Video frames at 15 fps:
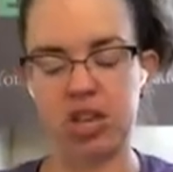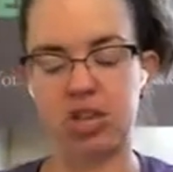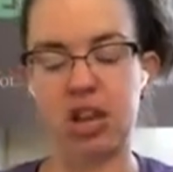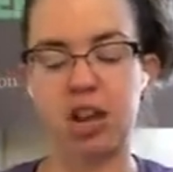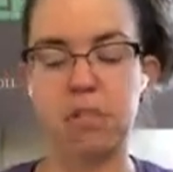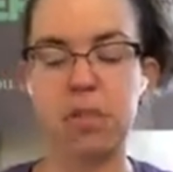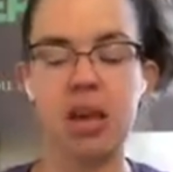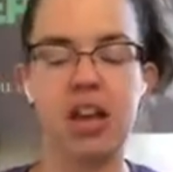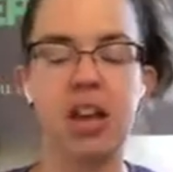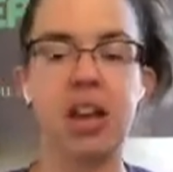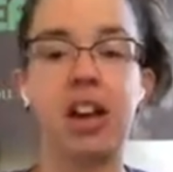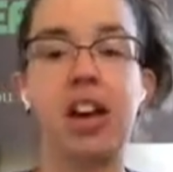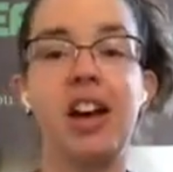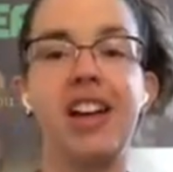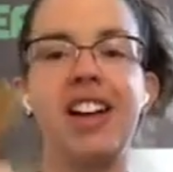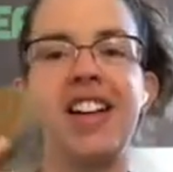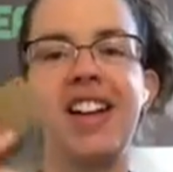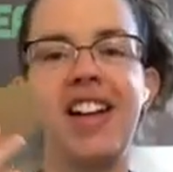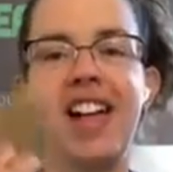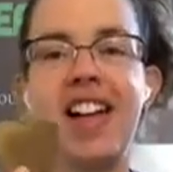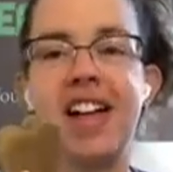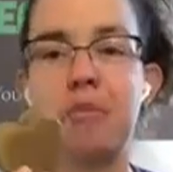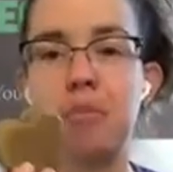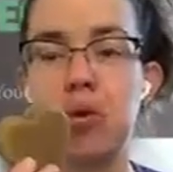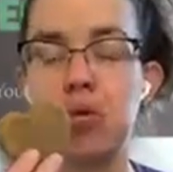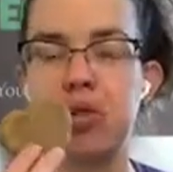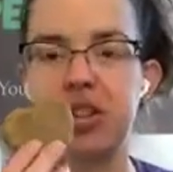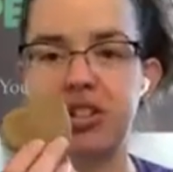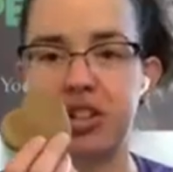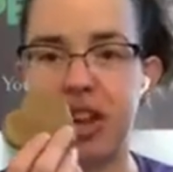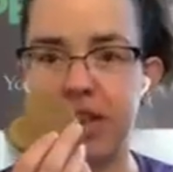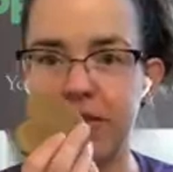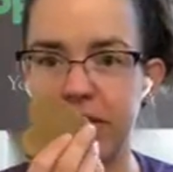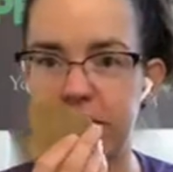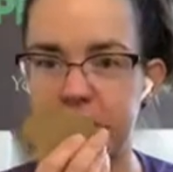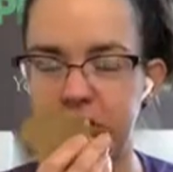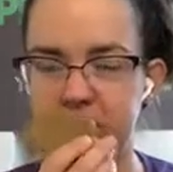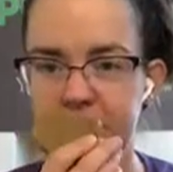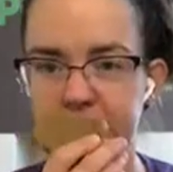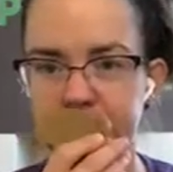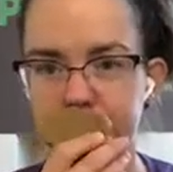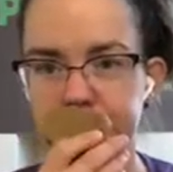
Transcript: I made a mocha java version,